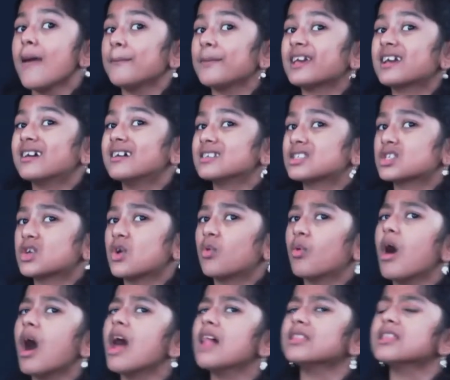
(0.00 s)
because
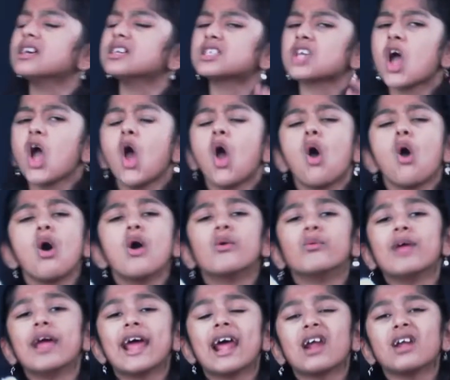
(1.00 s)
koalas
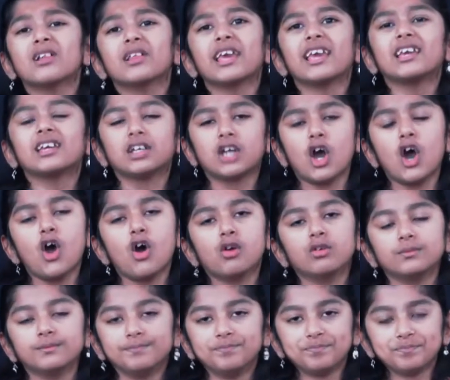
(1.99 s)
rarely
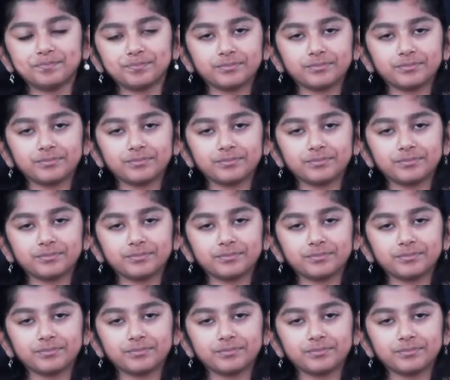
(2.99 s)
go